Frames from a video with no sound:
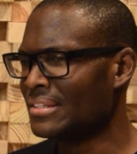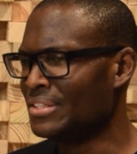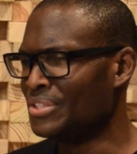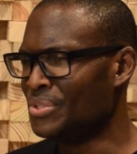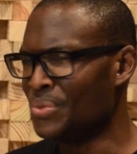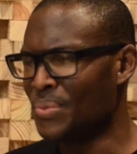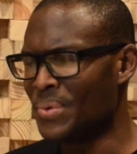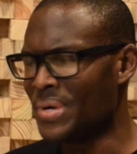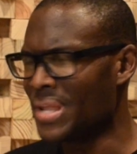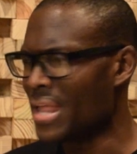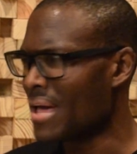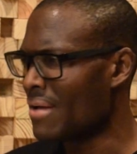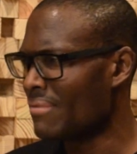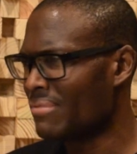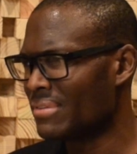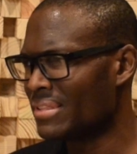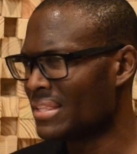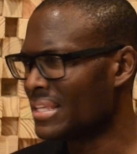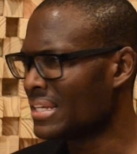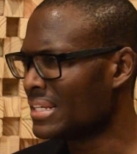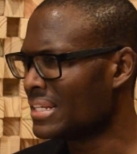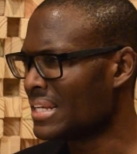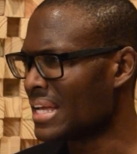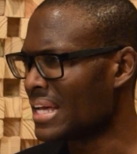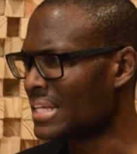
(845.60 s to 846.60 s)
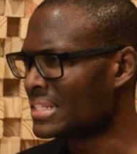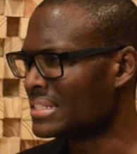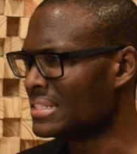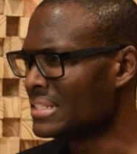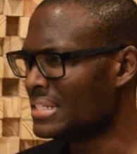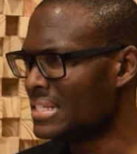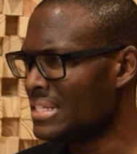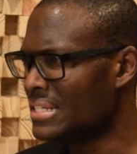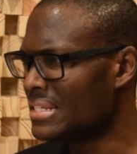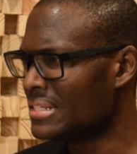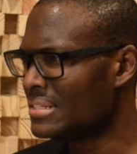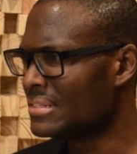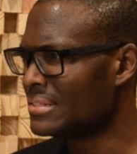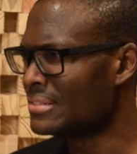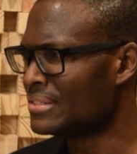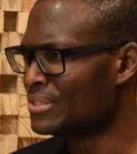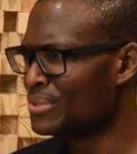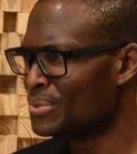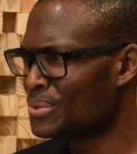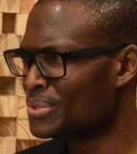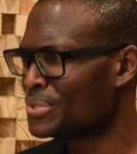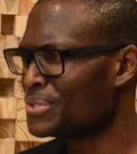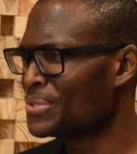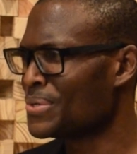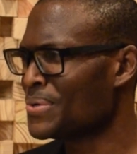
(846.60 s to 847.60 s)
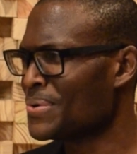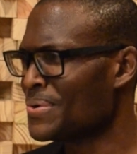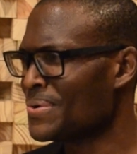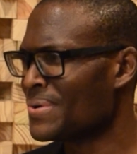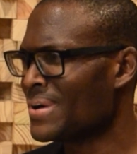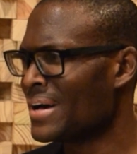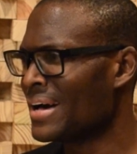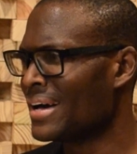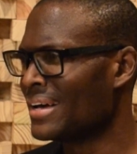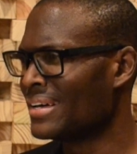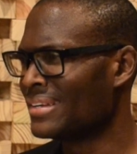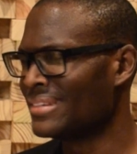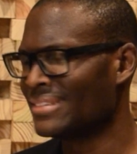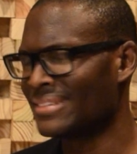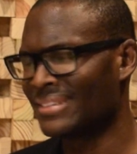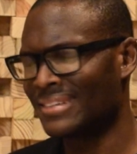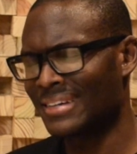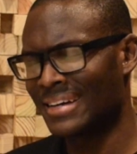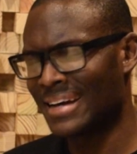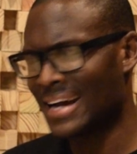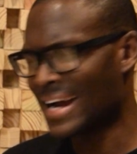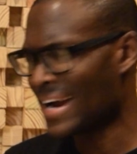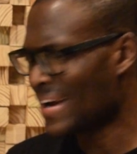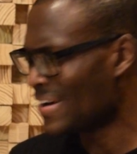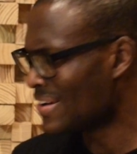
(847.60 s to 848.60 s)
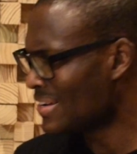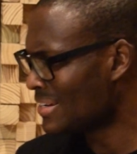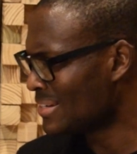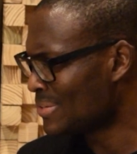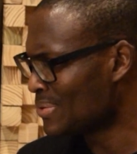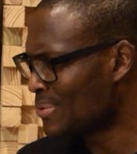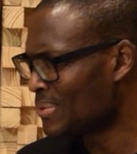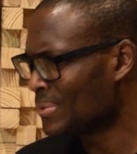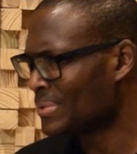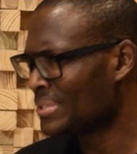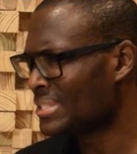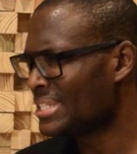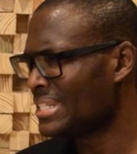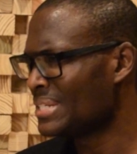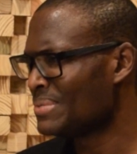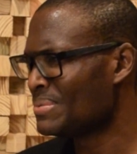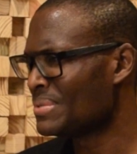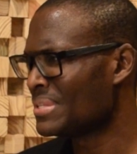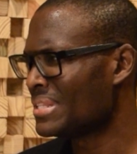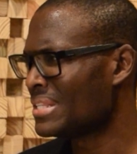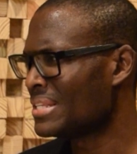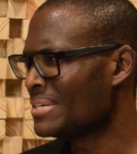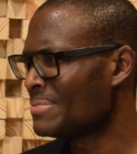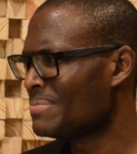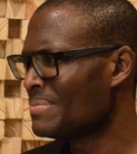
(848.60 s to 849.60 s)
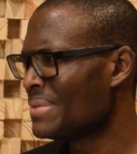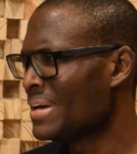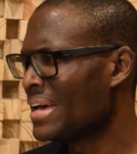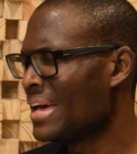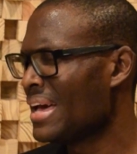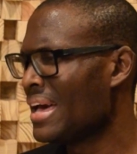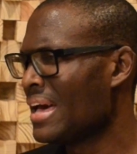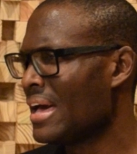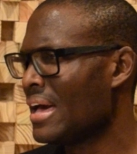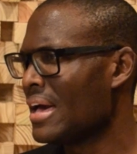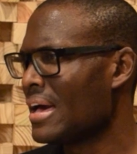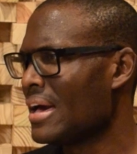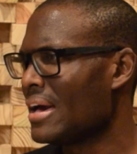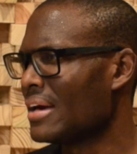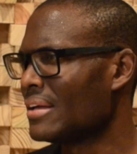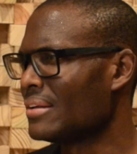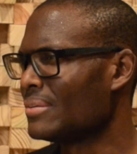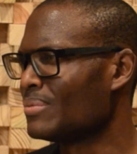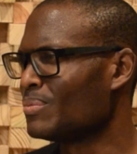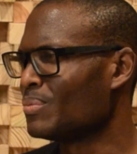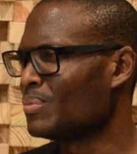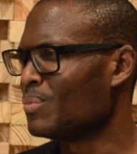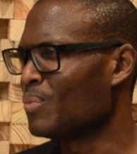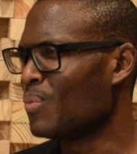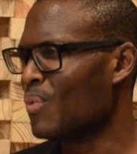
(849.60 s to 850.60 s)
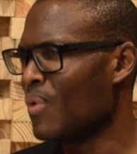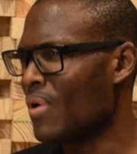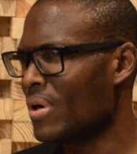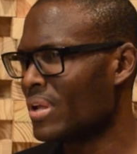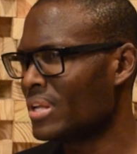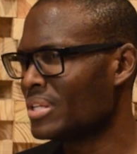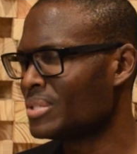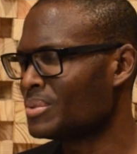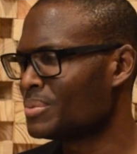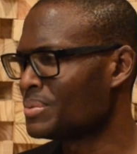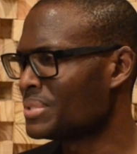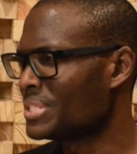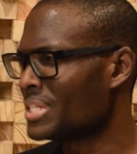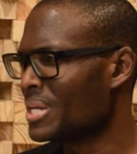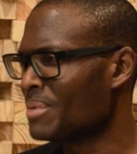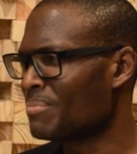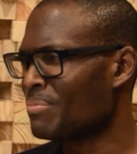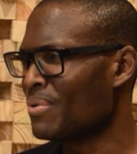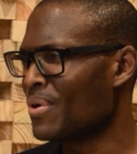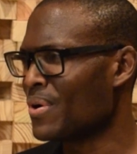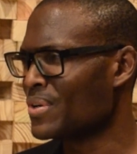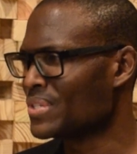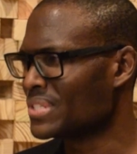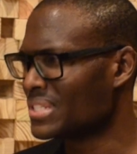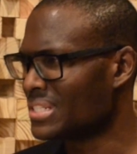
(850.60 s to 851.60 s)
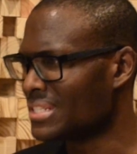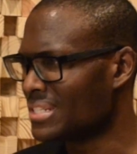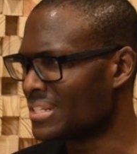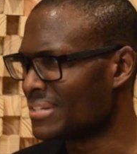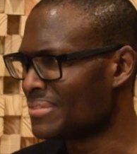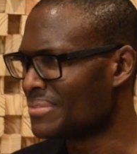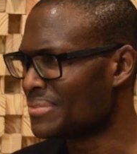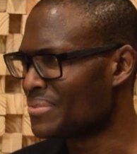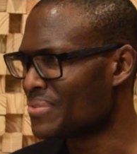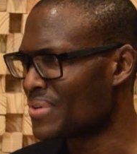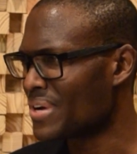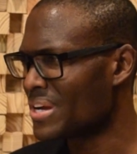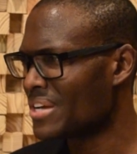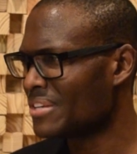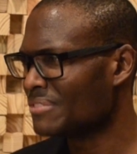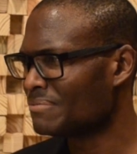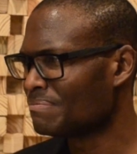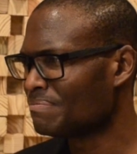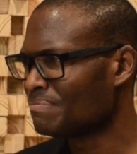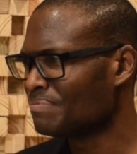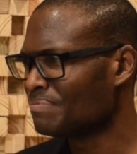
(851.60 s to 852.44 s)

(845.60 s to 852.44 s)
doing everything that's needed to do so, and carrying the whole team with him, and 100% positive, right?